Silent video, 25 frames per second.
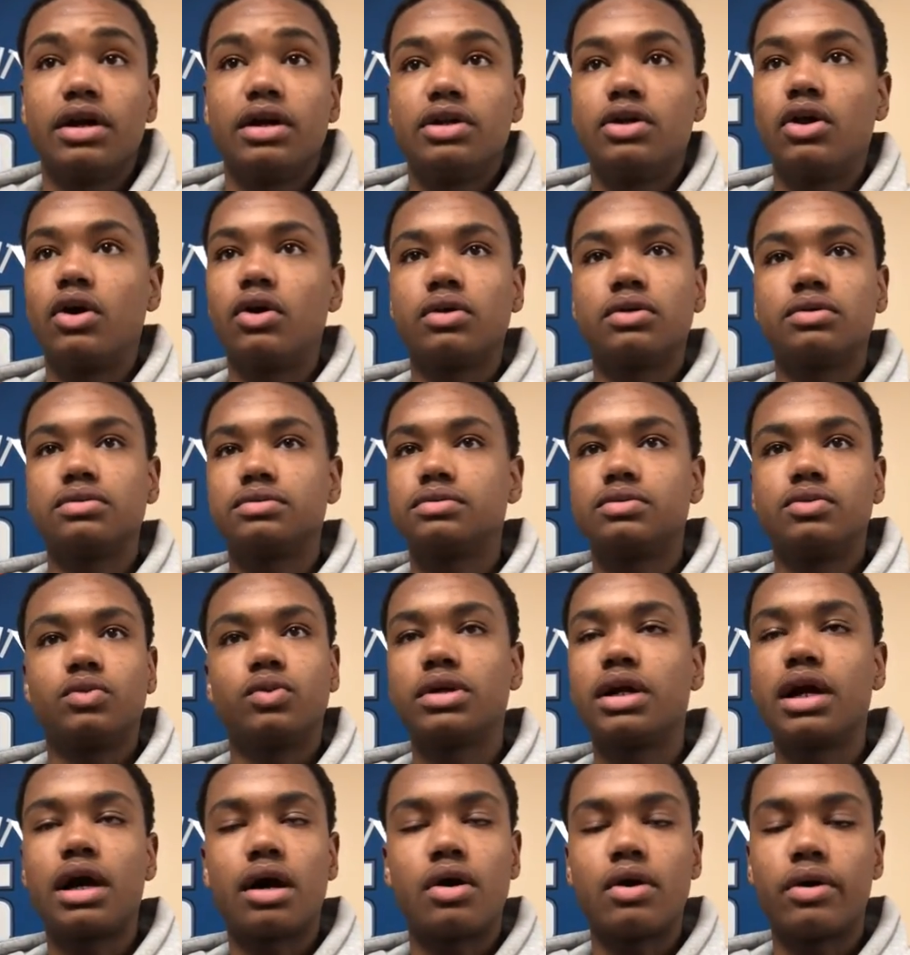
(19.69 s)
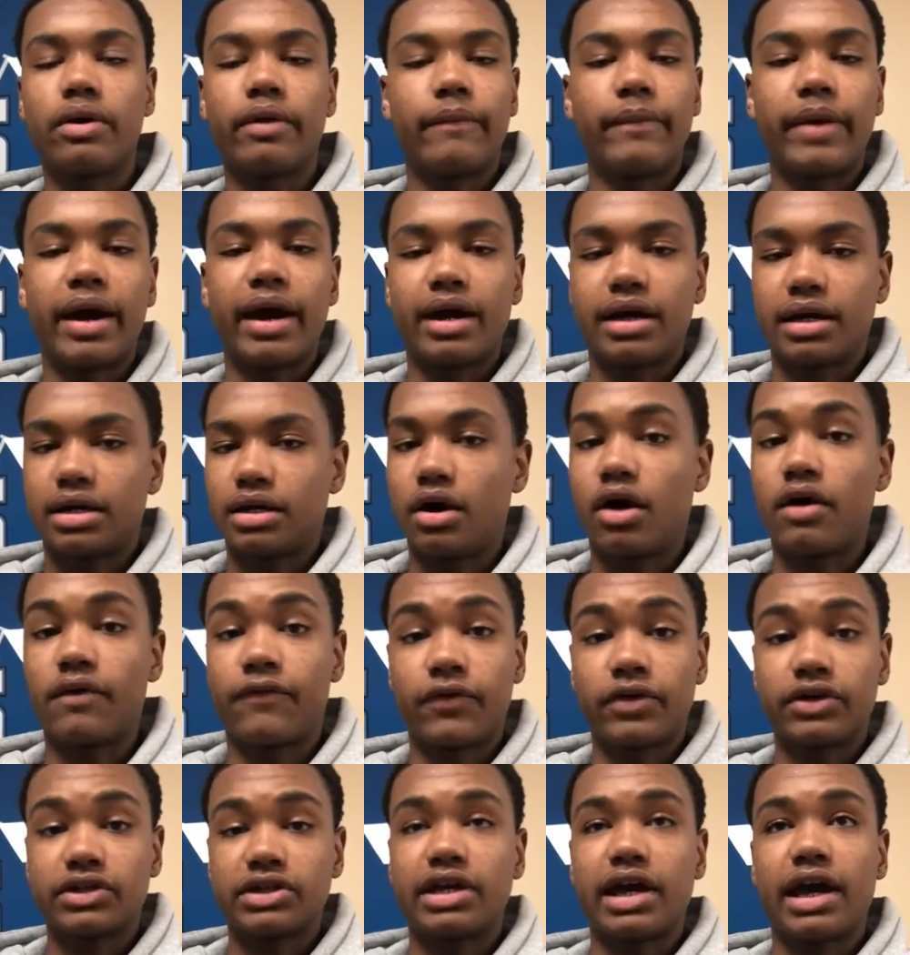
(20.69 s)
No, we're not holding back. Our
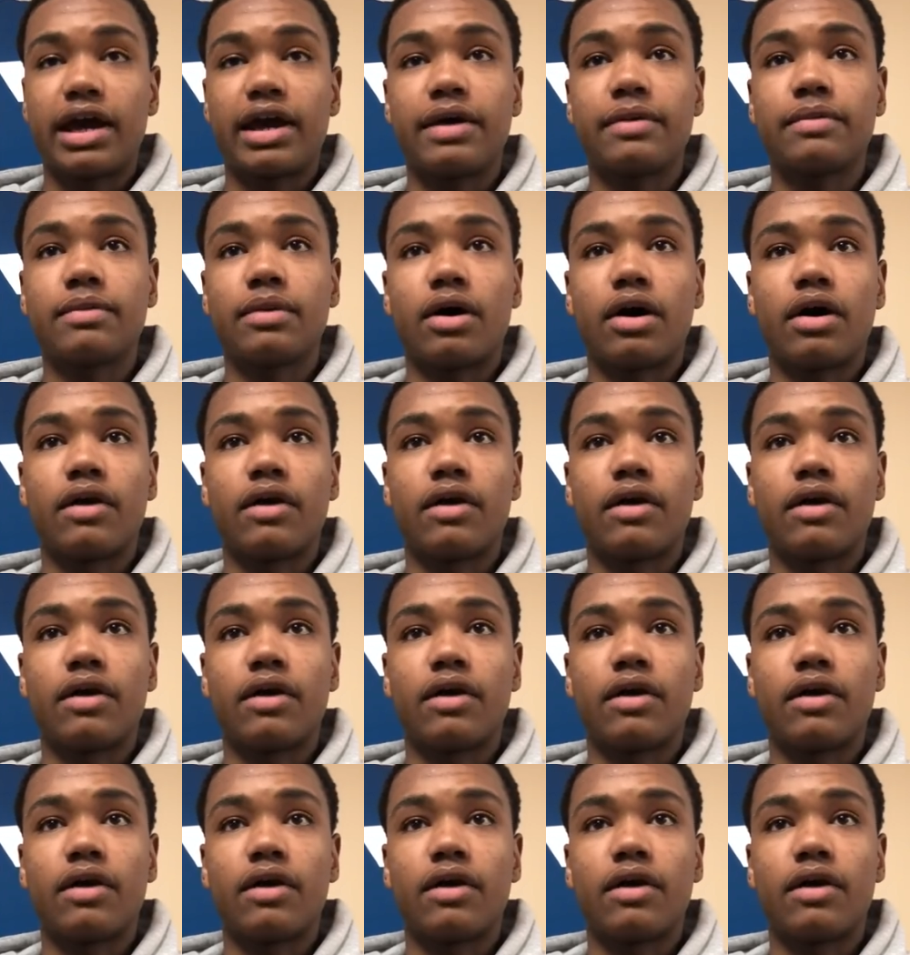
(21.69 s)
first game,